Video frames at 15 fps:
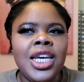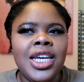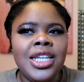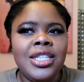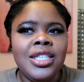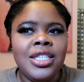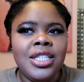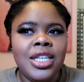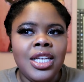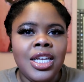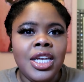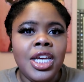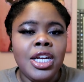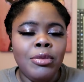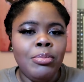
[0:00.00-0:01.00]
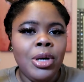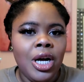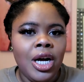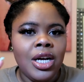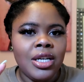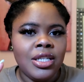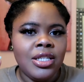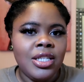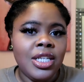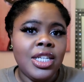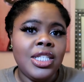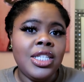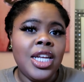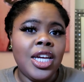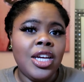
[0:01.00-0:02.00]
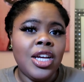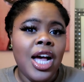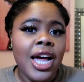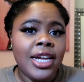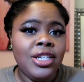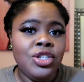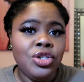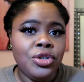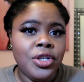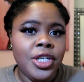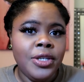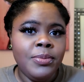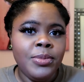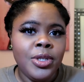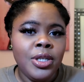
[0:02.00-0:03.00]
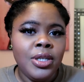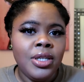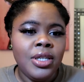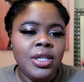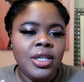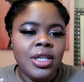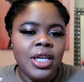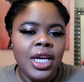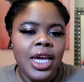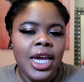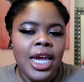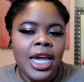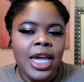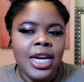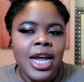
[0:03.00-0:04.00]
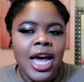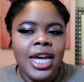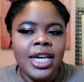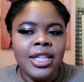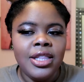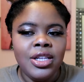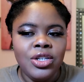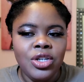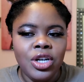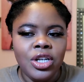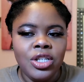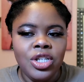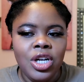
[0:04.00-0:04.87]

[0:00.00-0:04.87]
It's in a box and it's like ice cream and I get the dark